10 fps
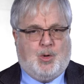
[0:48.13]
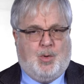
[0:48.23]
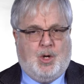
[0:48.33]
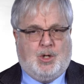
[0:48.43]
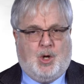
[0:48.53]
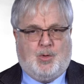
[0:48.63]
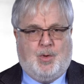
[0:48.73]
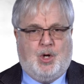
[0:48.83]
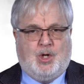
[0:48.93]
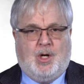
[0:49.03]
entrepreneurs and
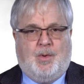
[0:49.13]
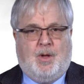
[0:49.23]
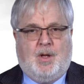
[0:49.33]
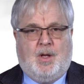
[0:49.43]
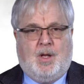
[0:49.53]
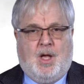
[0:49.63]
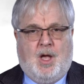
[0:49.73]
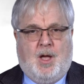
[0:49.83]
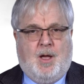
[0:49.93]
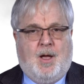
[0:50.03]
entrepreneurship,
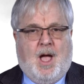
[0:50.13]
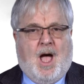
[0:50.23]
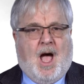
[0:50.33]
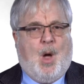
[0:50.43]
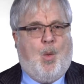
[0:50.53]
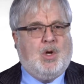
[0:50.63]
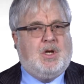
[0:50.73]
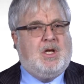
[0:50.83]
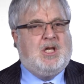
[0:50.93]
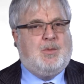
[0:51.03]
I
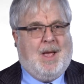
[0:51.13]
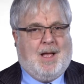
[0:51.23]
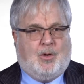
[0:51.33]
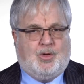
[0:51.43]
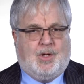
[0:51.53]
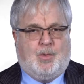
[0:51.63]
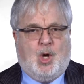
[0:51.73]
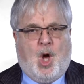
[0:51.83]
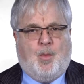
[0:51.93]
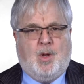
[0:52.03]
want to dispel some
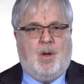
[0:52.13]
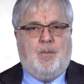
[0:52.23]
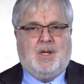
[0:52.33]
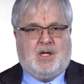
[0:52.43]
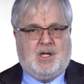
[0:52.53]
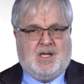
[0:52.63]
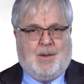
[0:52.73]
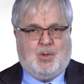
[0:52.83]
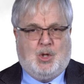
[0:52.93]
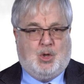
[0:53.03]
common
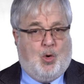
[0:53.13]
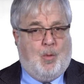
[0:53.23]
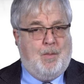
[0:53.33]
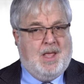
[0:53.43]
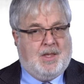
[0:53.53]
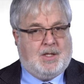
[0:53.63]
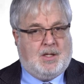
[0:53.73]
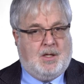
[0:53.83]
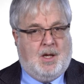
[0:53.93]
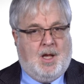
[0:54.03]
misconceptions or
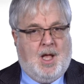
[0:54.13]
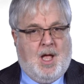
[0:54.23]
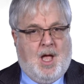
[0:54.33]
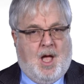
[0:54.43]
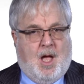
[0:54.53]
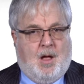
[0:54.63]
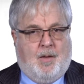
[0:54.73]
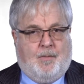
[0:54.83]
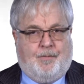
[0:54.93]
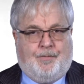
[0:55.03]
myths
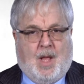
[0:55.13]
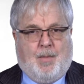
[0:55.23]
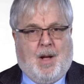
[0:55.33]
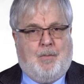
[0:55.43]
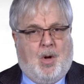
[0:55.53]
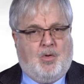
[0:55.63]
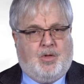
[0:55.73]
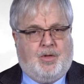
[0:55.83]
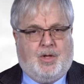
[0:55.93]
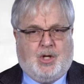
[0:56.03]
about
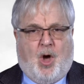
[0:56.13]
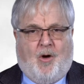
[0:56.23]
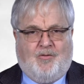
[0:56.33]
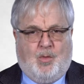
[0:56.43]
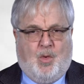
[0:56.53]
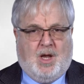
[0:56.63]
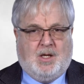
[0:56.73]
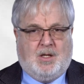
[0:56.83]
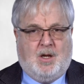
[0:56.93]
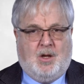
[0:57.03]
both that are often
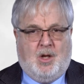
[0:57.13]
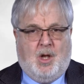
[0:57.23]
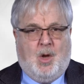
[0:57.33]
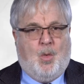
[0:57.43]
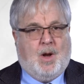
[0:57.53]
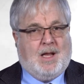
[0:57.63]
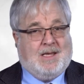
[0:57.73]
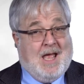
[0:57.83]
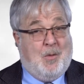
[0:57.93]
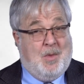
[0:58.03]
raised when I
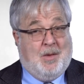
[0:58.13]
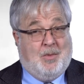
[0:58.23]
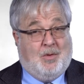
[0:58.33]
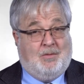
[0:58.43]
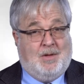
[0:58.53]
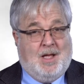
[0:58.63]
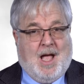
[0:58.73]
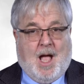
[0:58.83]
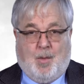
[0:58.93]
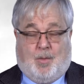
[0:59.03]
tell people
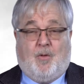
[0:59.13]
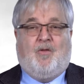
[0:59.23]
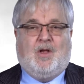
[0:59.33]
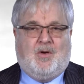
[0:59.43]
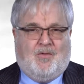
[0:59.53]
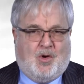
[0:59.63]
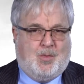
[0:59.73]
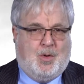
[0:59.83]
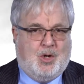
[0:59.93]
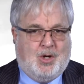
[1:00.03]
I'm a professor of
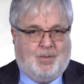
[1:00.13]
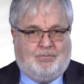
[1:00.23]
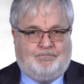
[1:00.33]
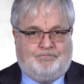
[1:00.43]
entrepreneurship.